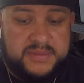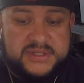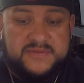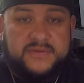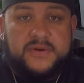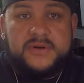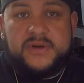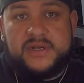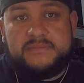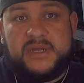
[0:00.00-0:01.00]

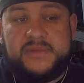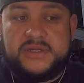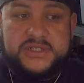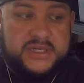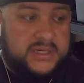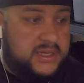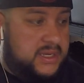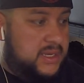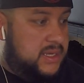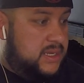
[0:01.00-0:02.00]
fluoro and maybe a jig.
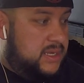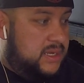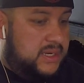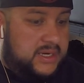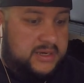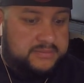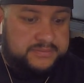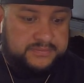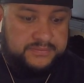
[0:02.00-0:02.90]
One